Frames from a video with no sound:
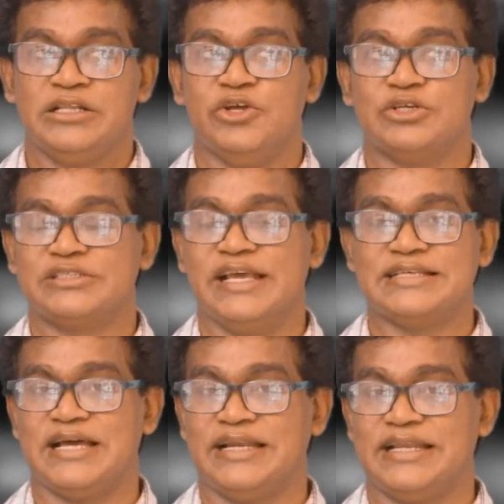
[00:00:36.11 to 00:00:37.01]
those
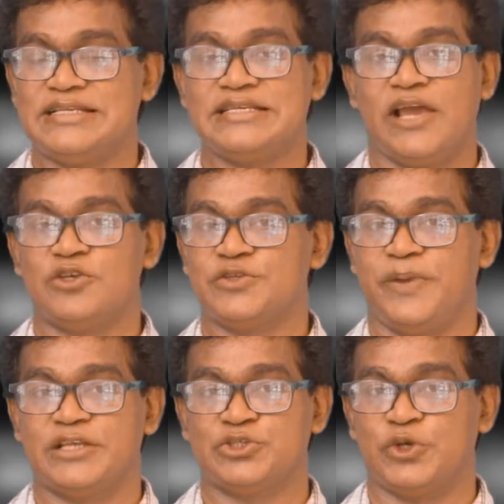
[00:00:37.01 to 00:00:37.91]
days i didn't have
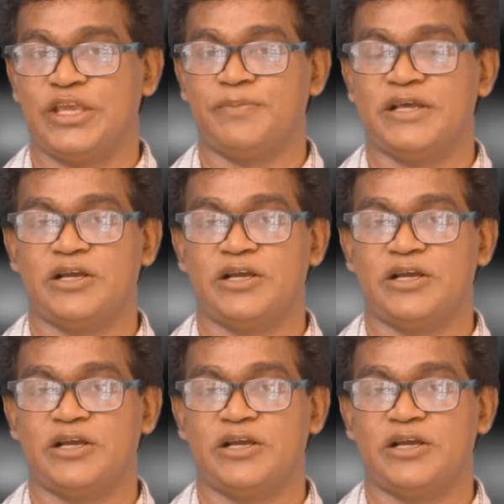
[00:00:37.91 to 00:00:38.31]
space to keep the